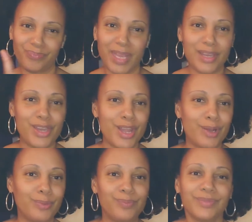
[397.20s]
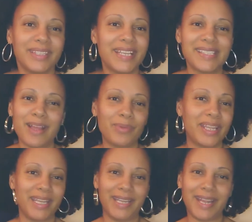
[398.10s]
No, that's not what
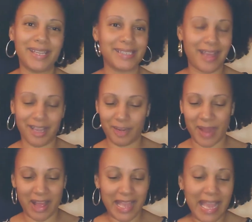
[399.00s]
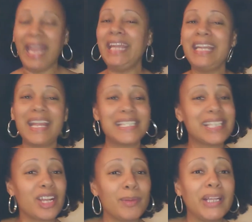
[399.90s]
NNA is talking about. NNA is
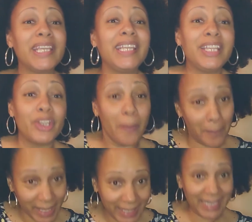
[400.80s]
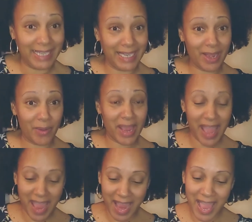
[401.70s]
talking about getting your money,
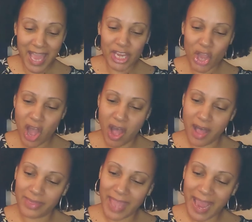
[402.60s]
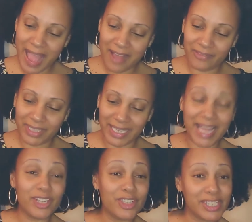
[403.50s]
okay? Y'all, they have
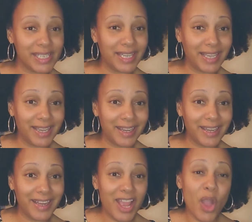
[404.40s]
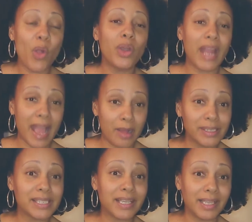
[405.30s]
letters in here on how
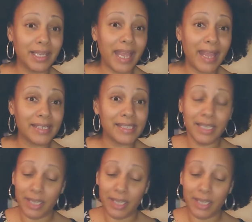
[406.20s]
to collect.